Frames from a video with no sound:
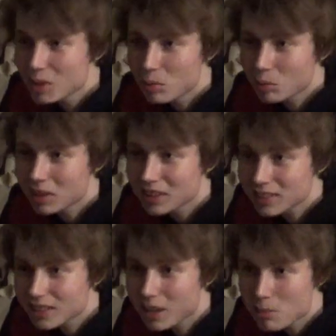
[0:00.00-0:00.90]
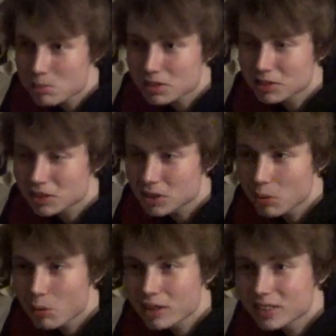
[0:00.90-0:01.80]
When it comes to
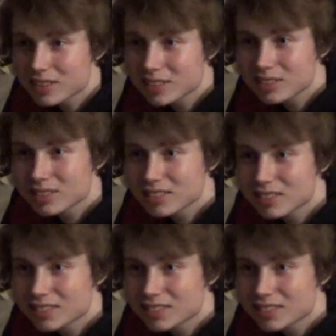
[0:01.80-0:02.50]
coitus,